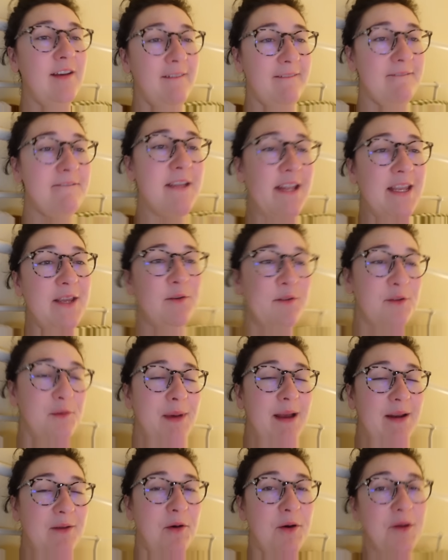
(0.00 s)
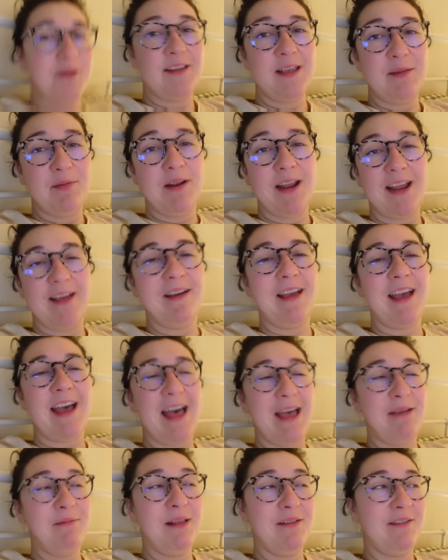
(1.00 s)
videos are bad quality, but
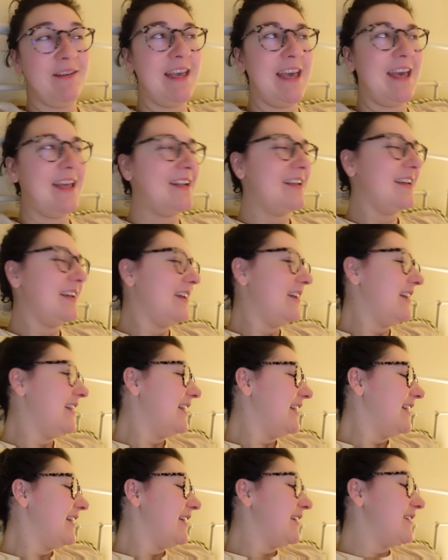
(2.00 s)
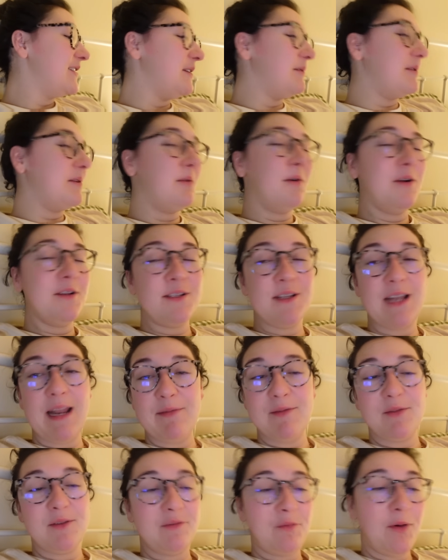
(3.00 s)
I'm loving it. So I'm going to watch an
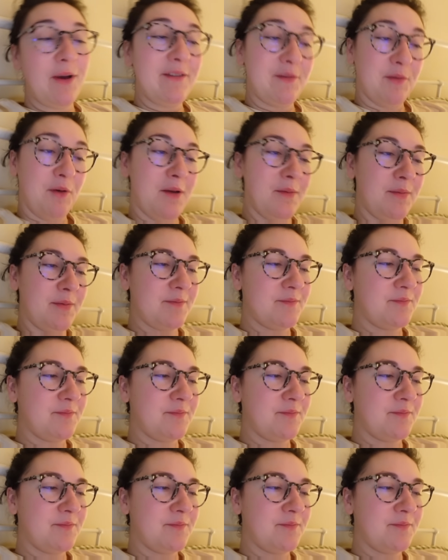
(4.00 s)
episode of Wife Swap,